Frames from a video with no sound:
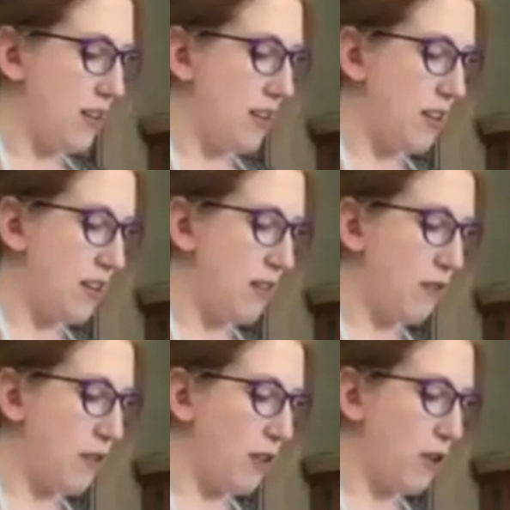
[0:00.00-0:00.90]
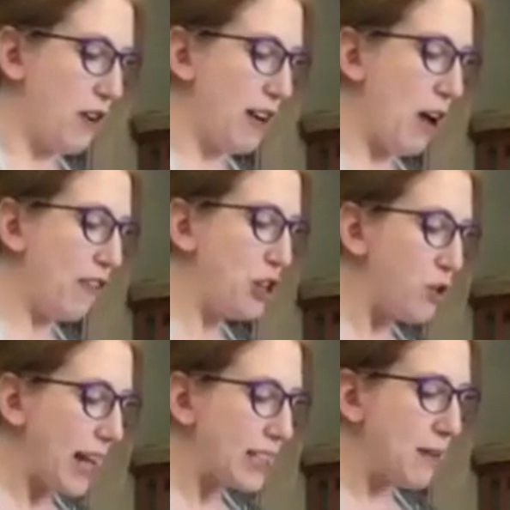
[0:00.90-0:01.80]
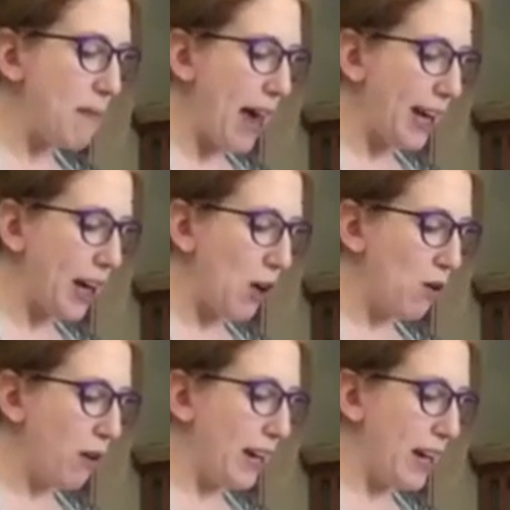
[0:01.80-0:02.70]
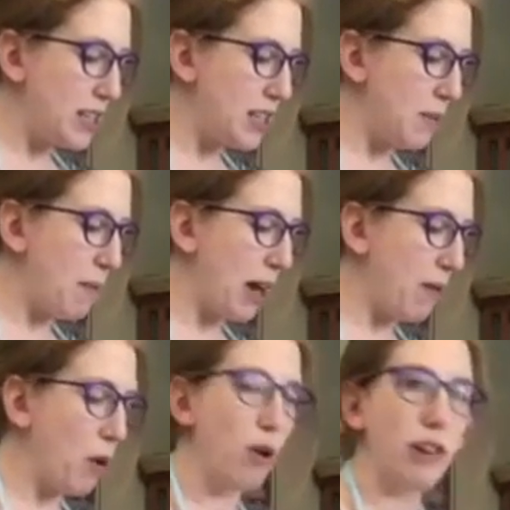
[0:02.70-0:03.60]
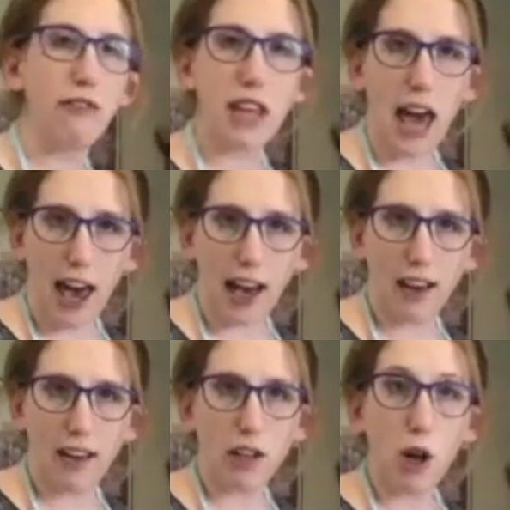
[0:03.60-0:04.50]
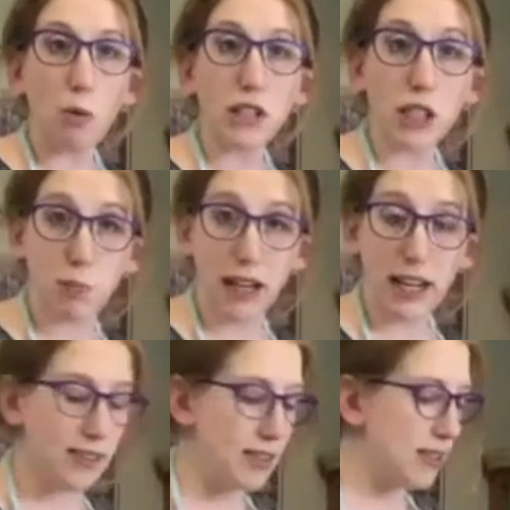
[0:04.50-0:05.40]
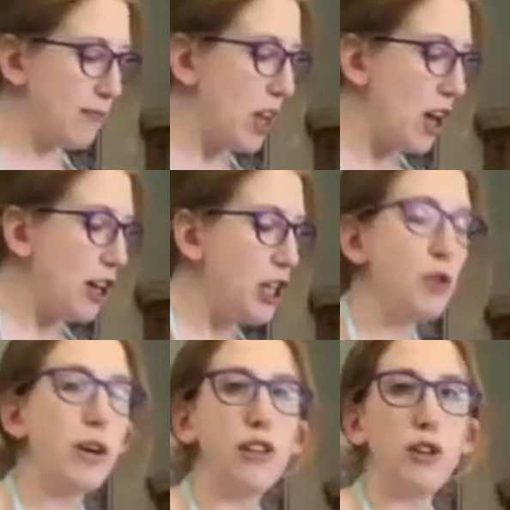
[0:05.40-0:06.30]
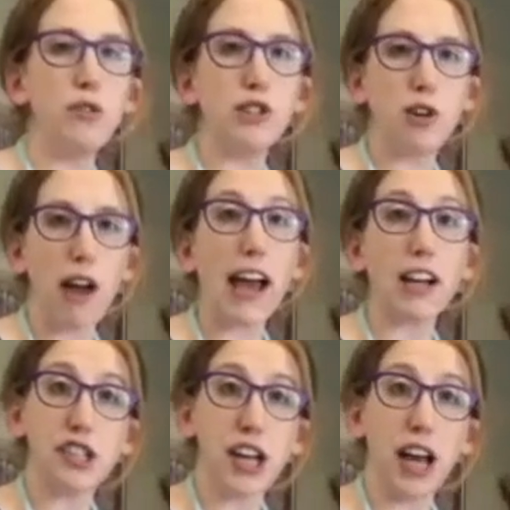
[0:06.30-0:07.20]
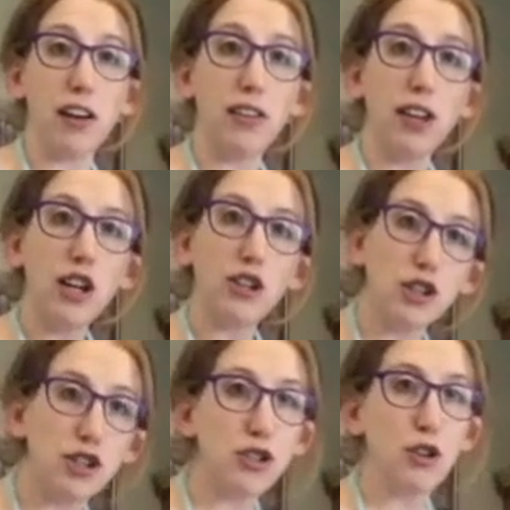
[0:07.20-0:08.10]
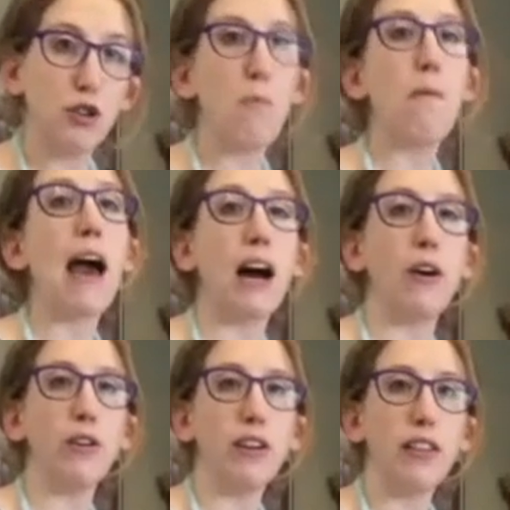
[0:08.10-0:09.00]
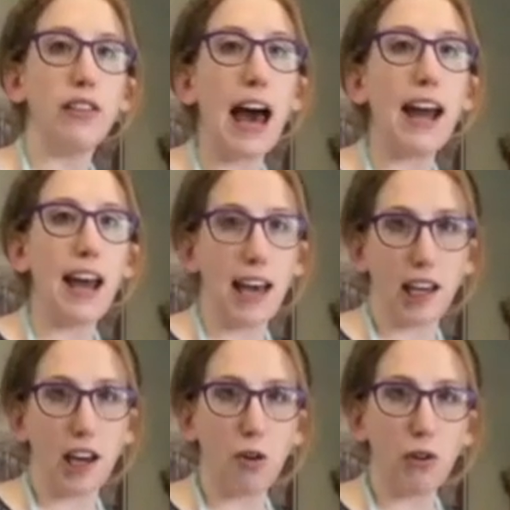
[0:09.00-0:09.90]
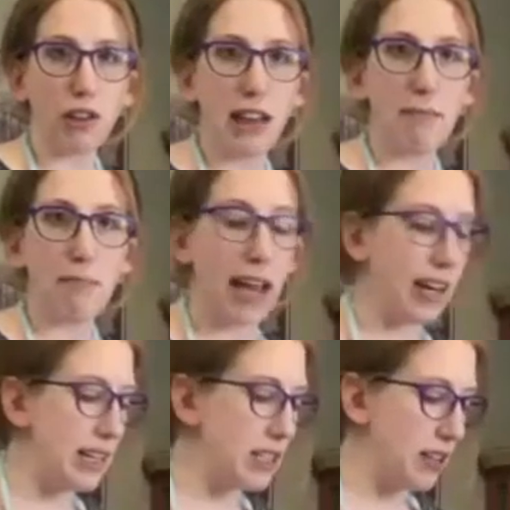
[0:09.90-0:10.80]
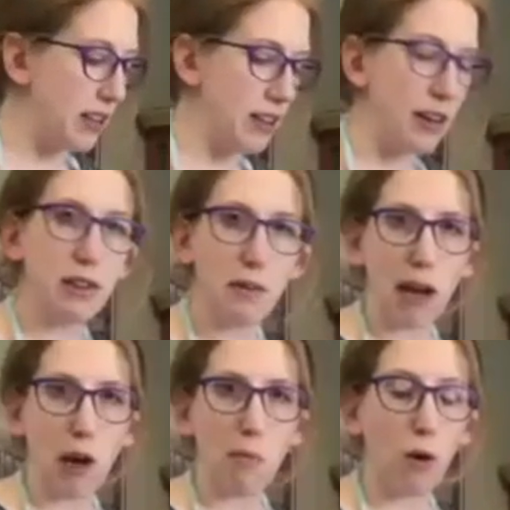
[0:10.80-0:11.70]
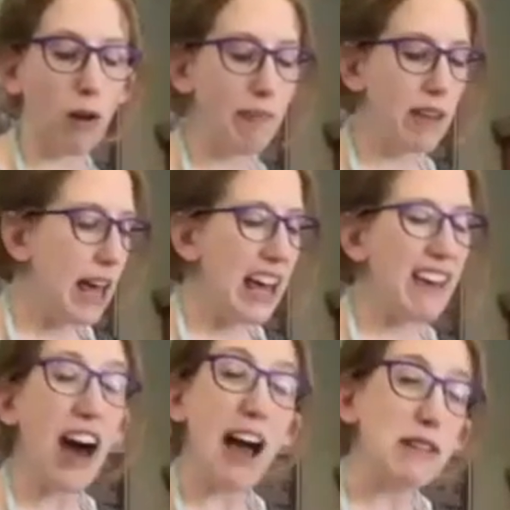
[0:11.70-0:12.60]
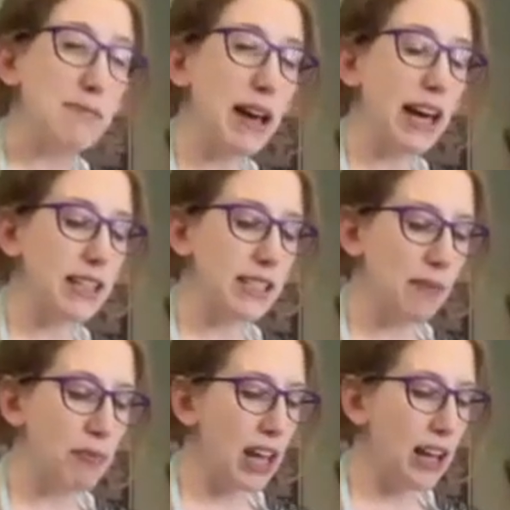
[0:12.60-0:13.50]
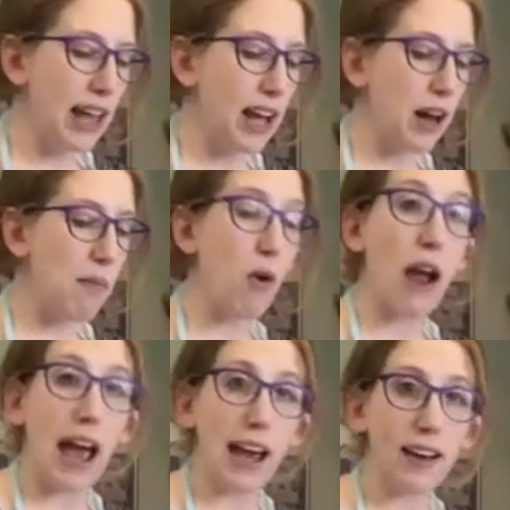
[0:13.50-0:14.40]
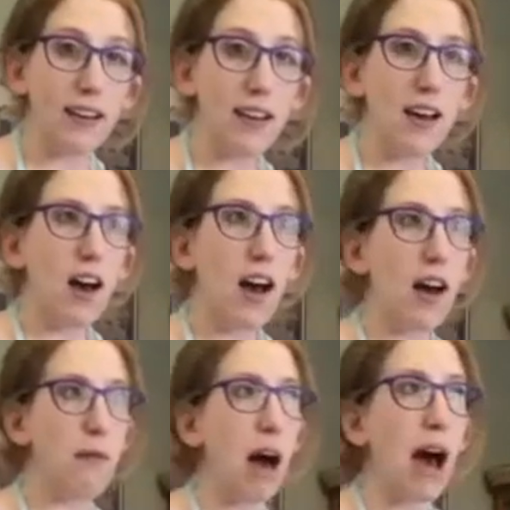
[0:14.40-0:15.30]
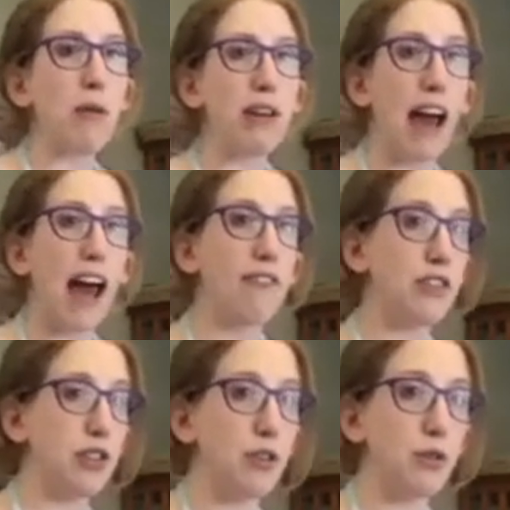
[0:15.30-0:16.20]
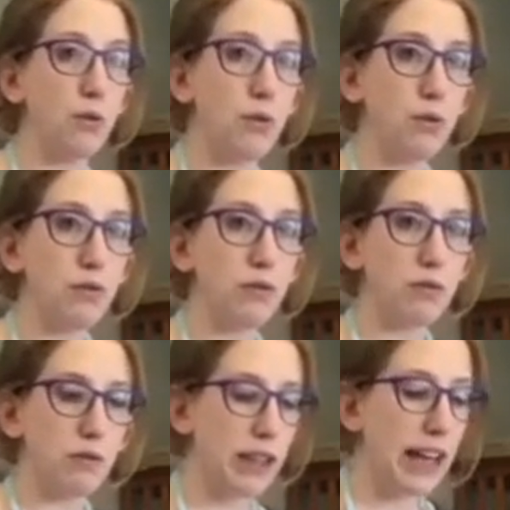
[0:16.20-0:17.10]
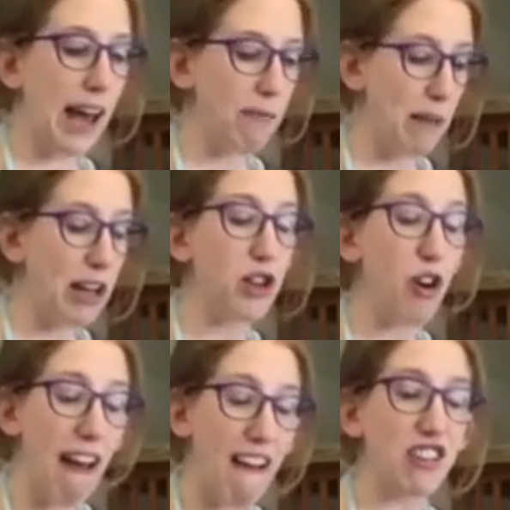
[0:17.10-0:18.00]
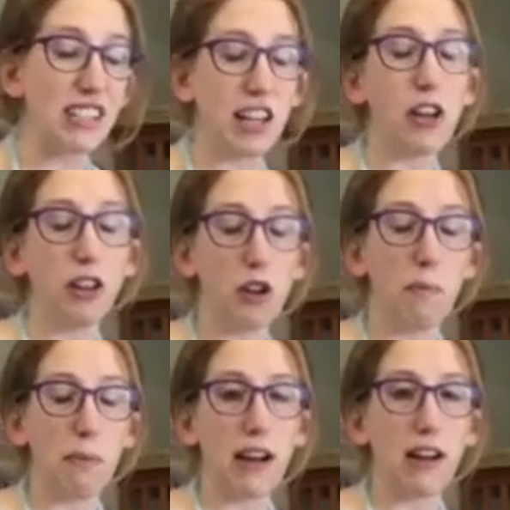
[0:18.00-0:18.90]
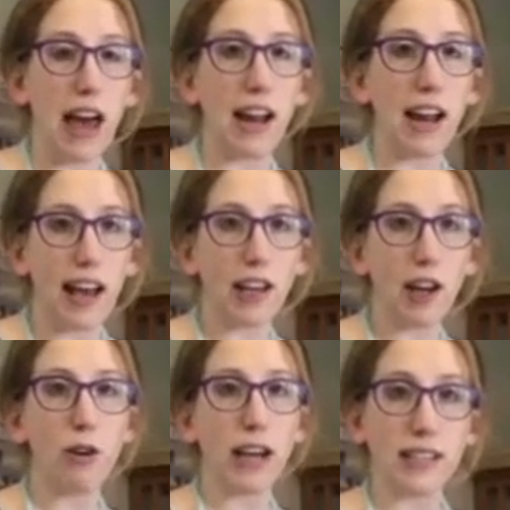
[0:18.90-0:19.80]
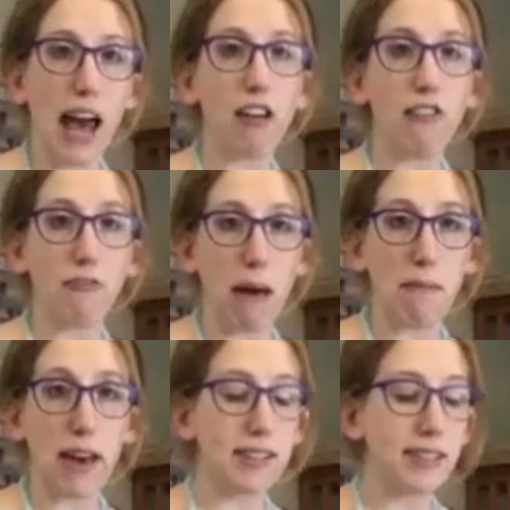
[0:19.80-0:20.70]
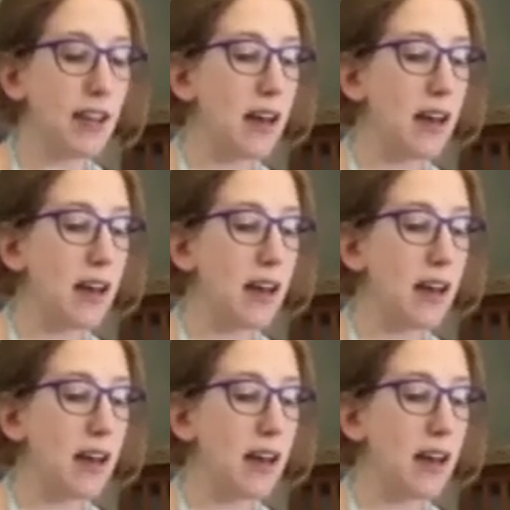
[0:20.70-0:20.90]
And over. Now, if you get some egg yolk into the big bowl, if the egg yolk splits, you can use your egg shell to scoop out that egg yolk that made into the bigger bowl. If I was making something like a meringue, I would have to make sure every single little bit of that egg yolk is out of my mix.